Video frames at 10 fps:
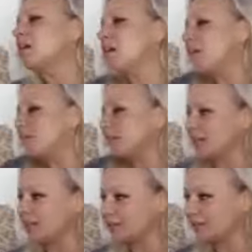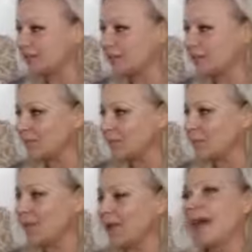no, I haven't done it.
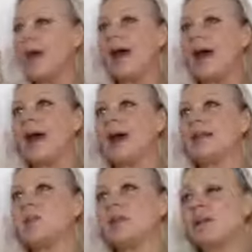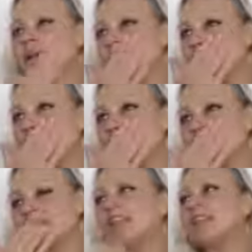And what I
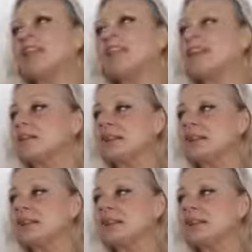realized, and the